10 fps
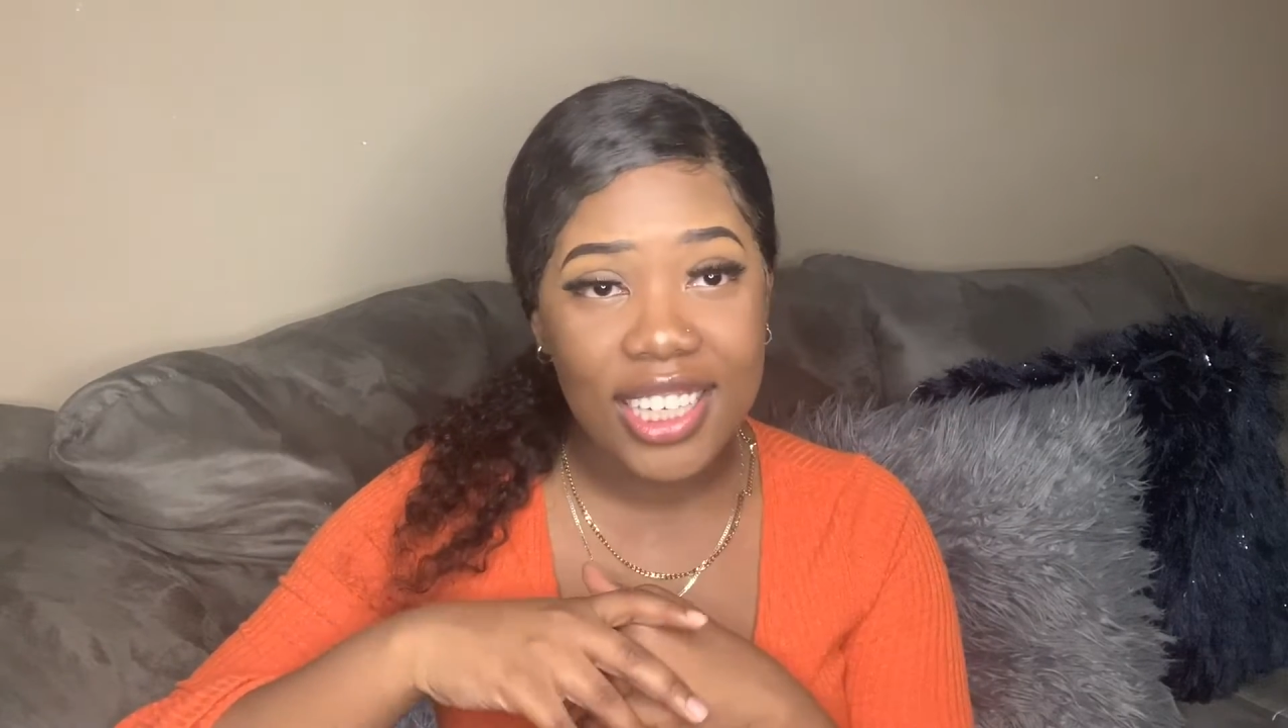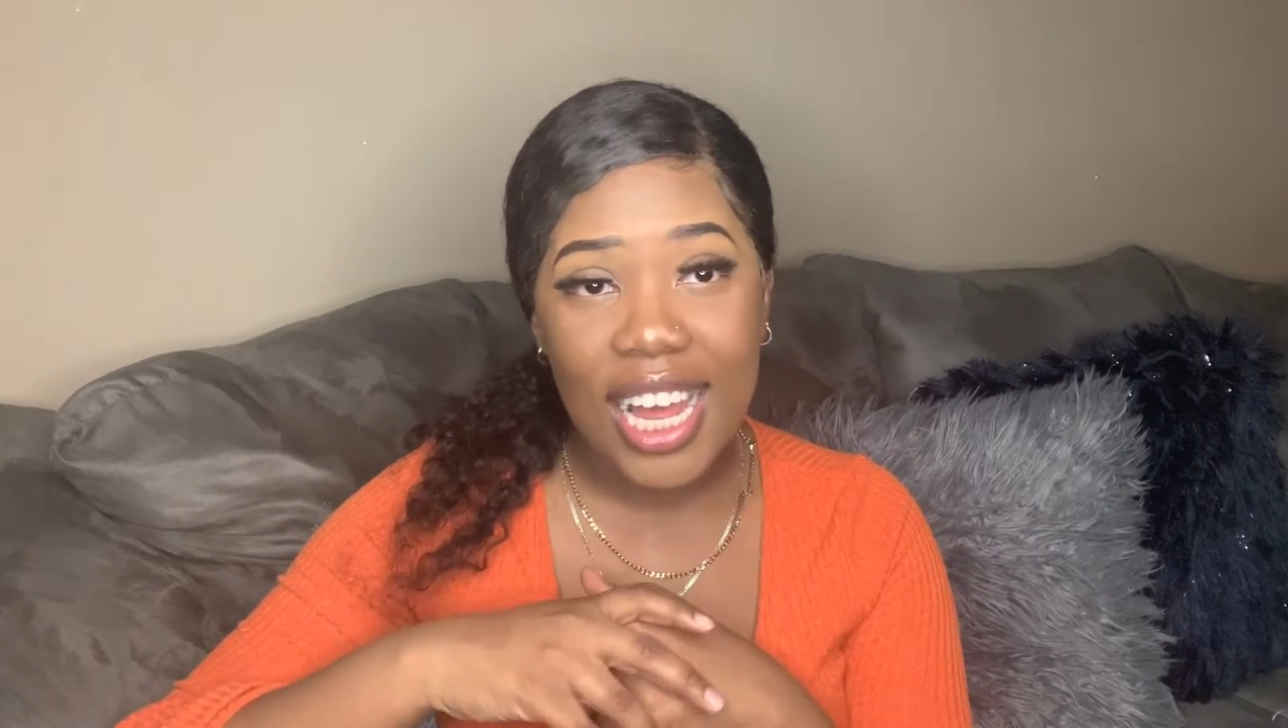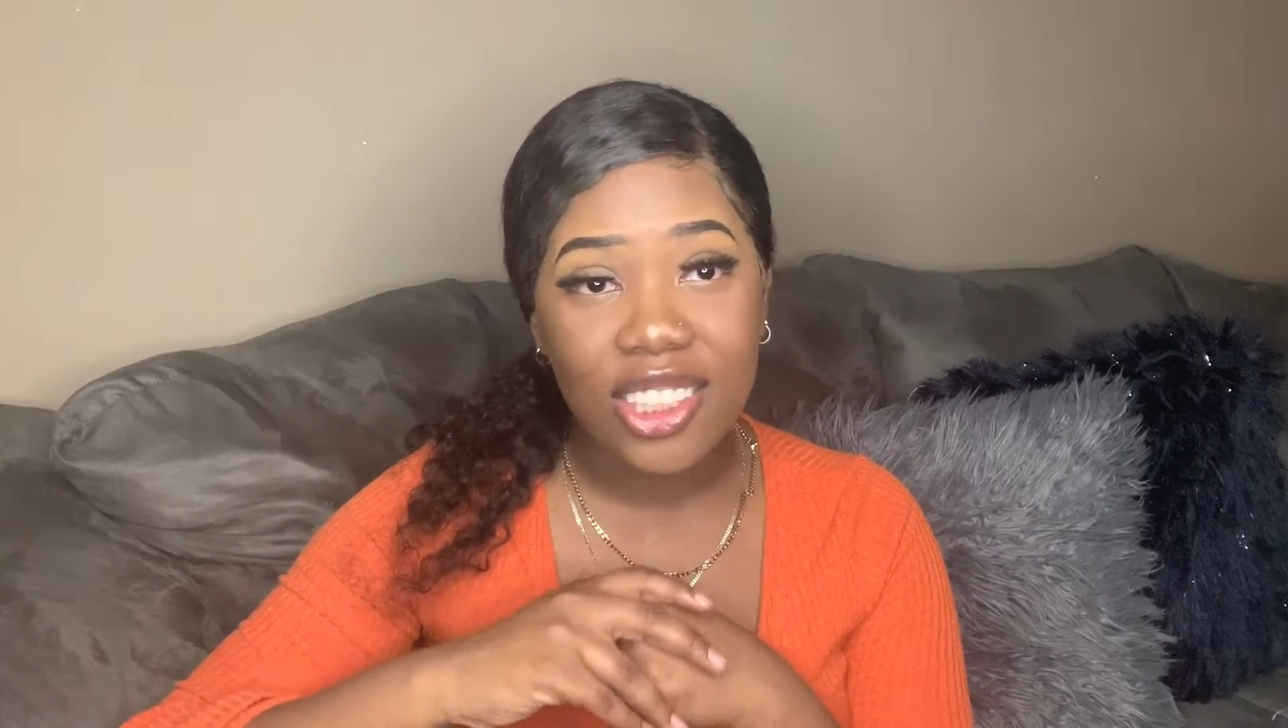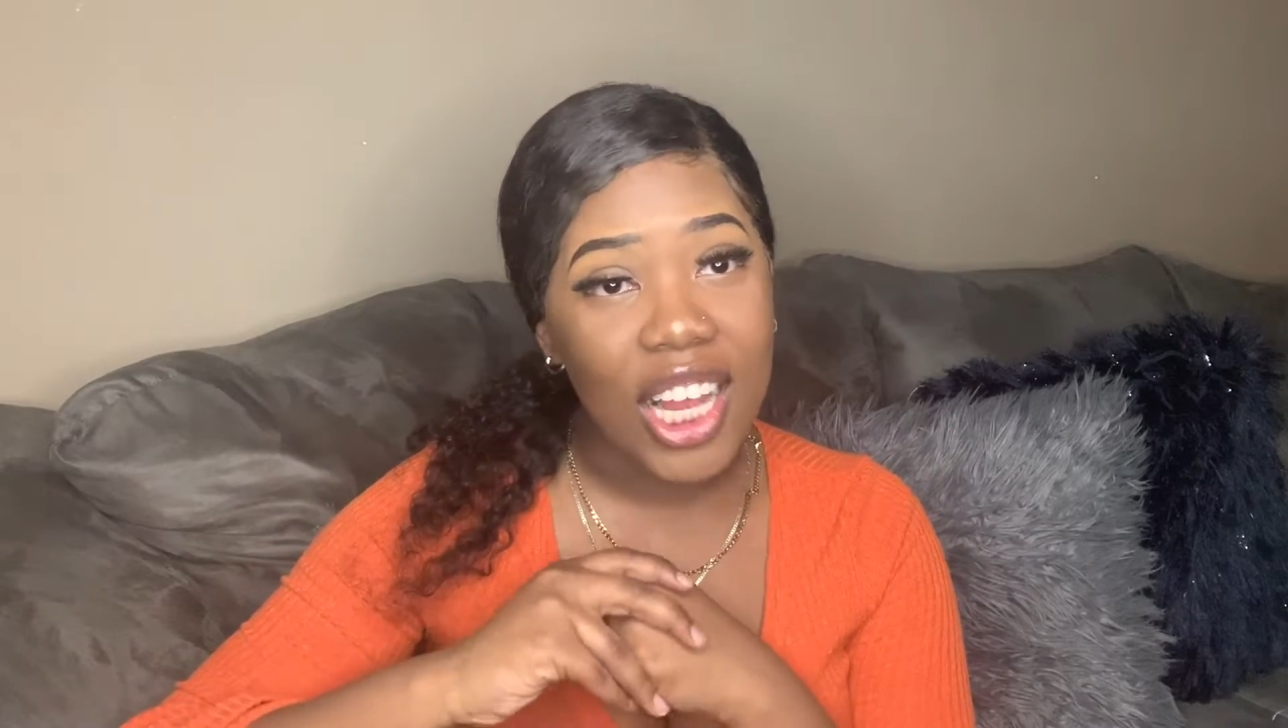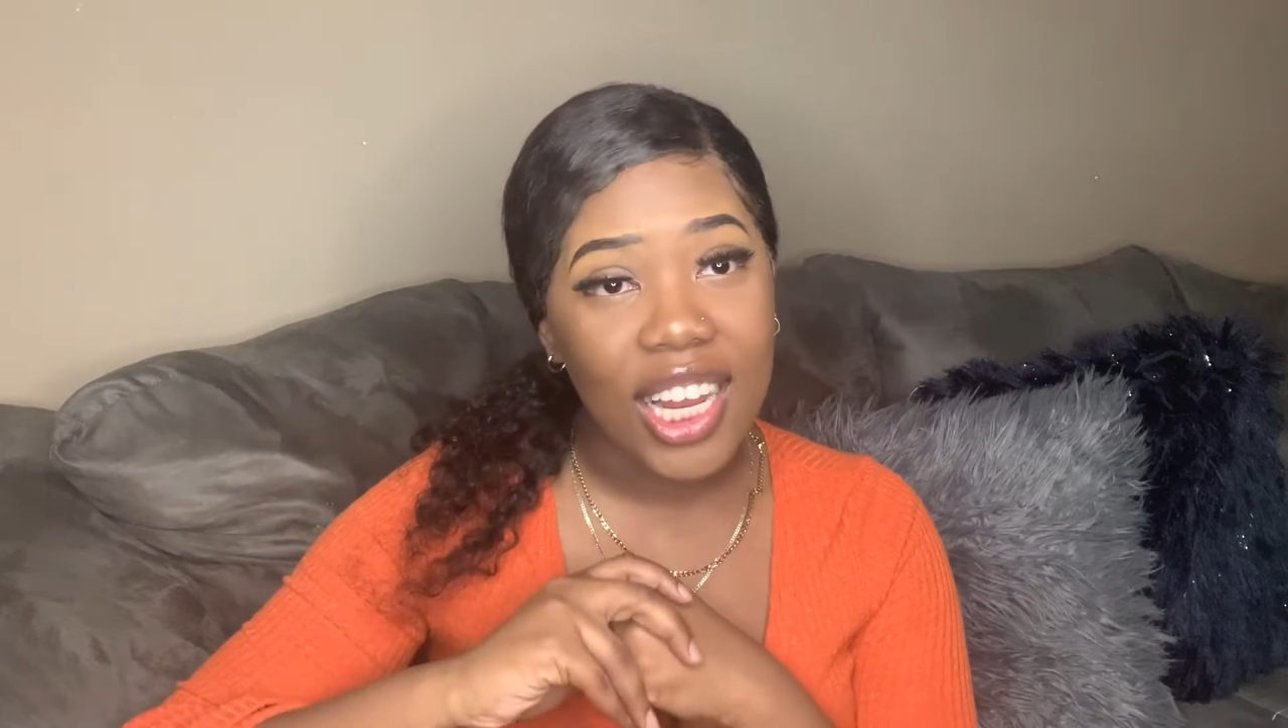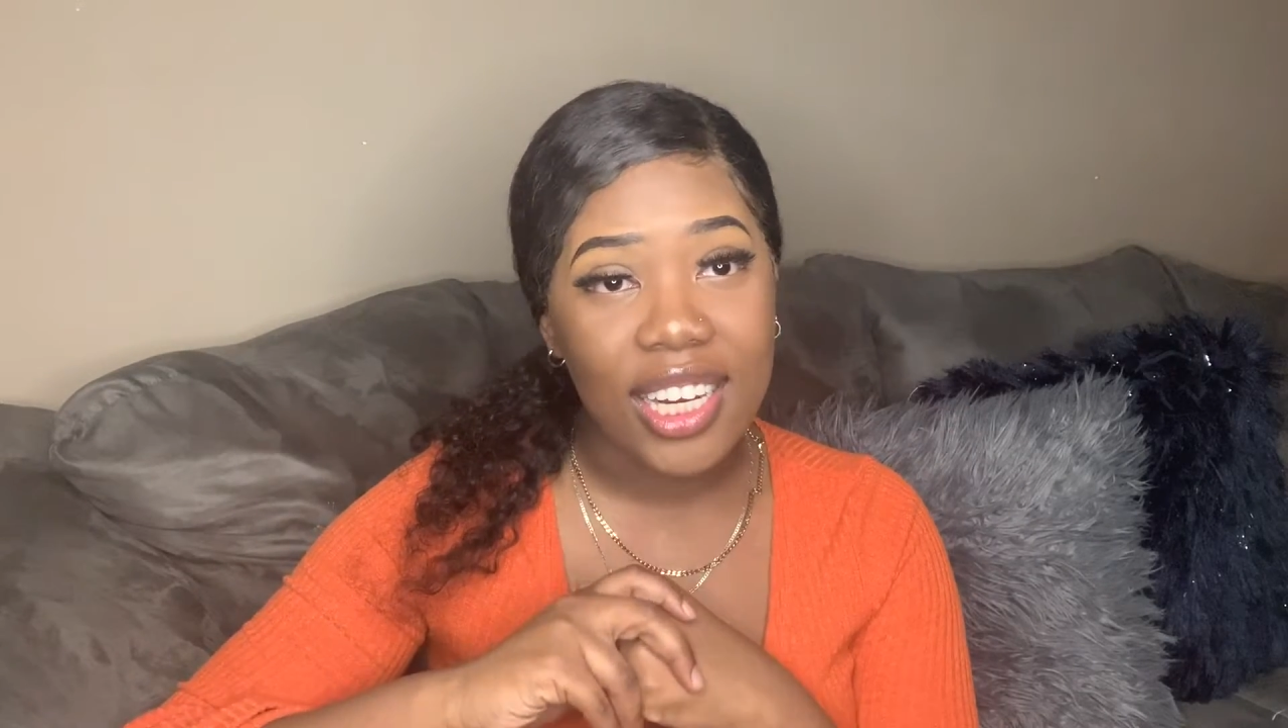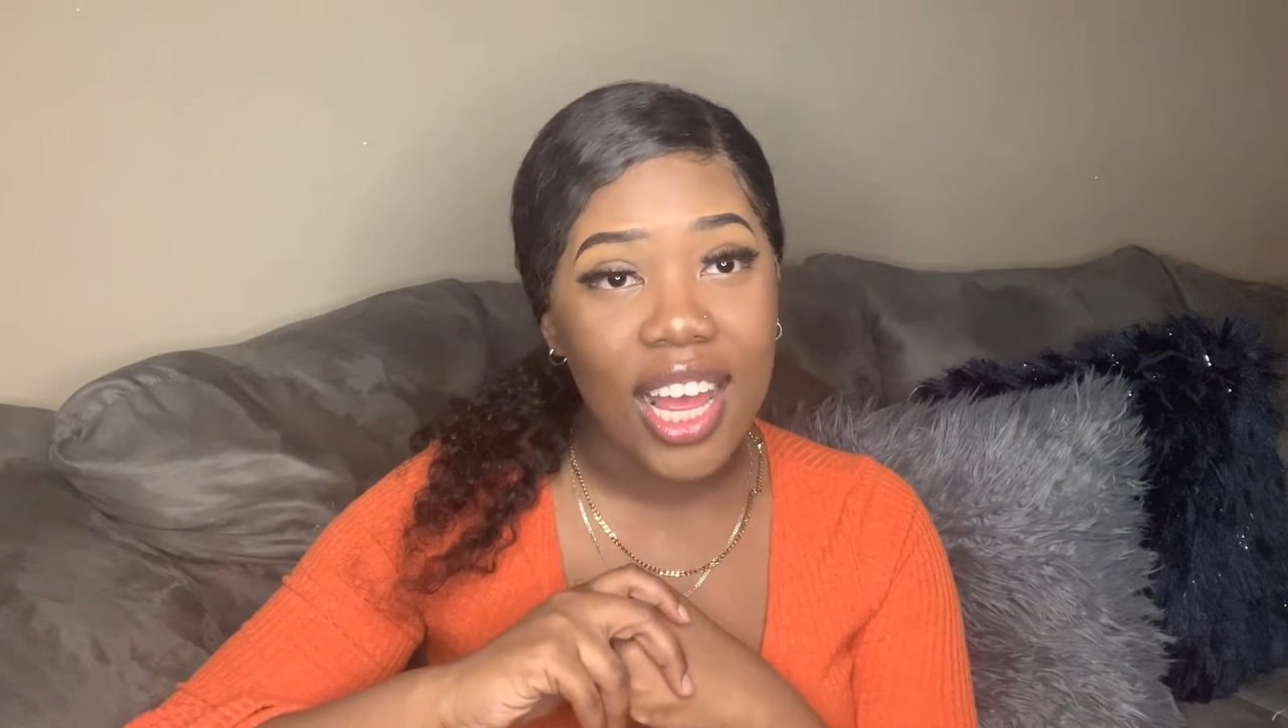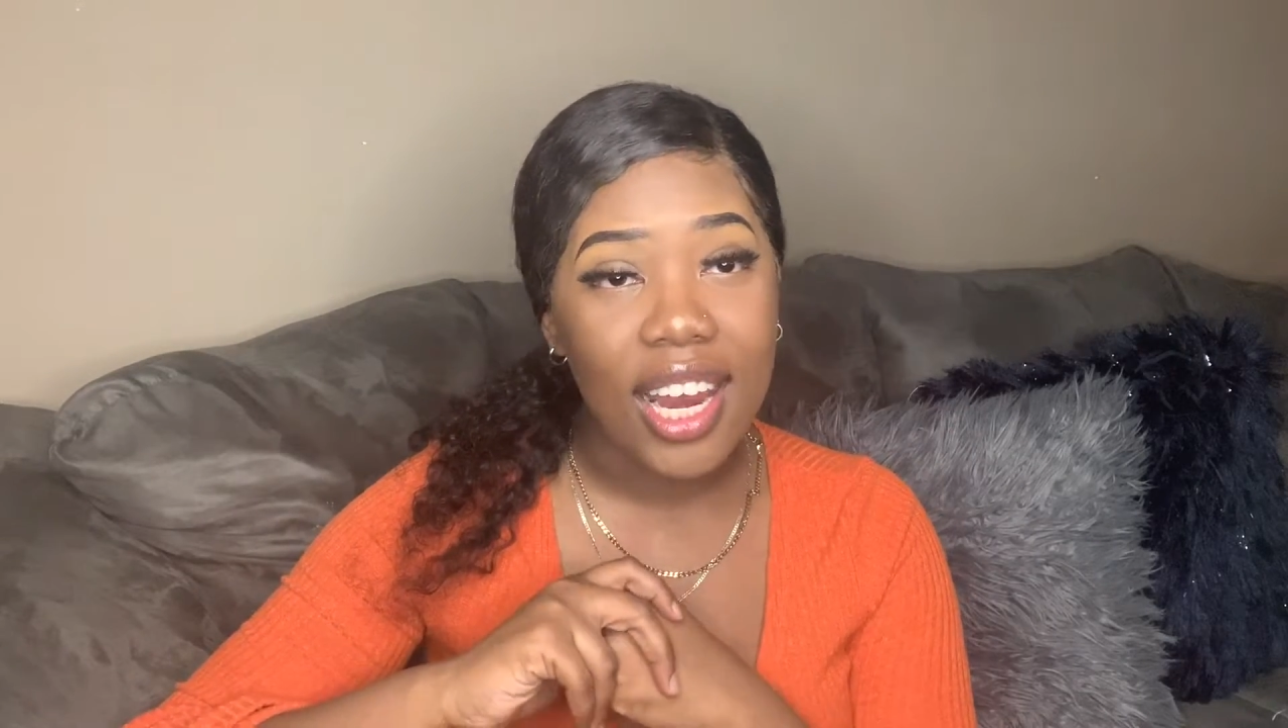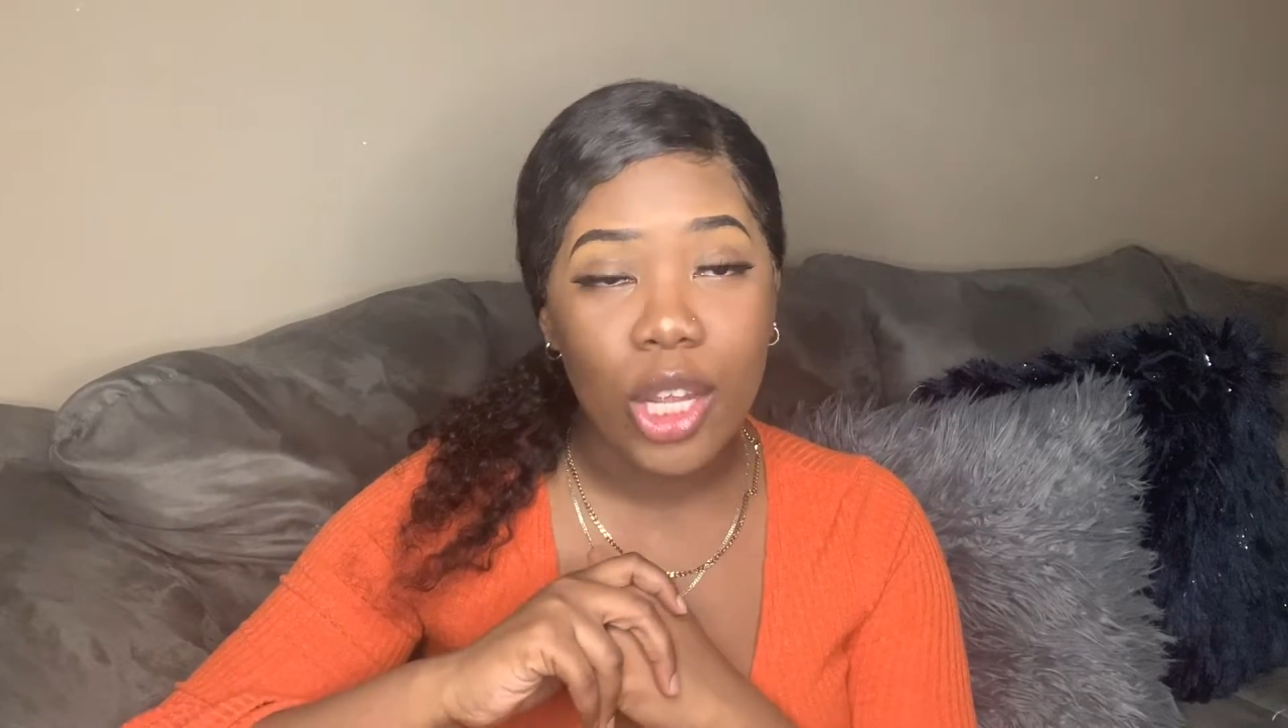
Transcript: they're not jacking that.